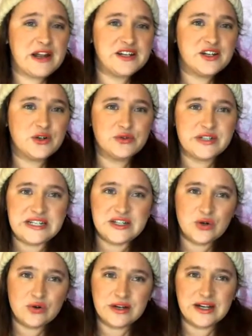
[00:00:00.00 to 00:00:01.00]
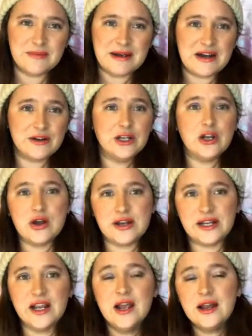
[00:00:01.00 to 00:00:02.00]
of Pentacles, he's talking about
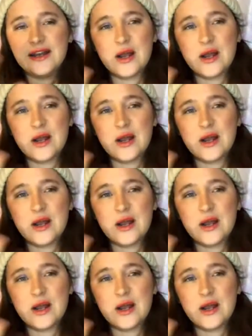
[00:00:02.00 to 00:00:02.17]
learning.